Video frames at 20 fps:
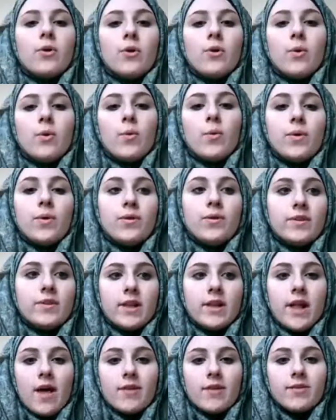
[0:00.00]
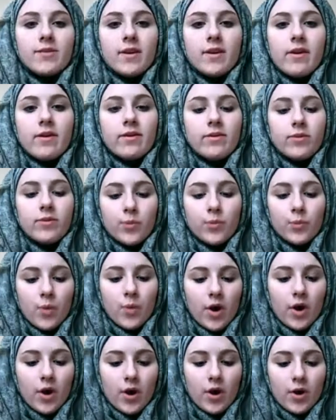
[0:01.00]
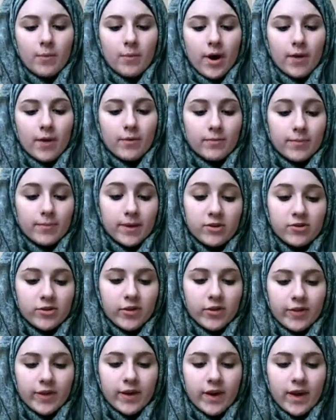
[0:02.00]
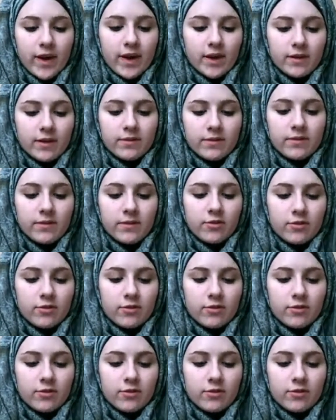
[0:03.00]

Well, we went to classes. I would make sure that the kids,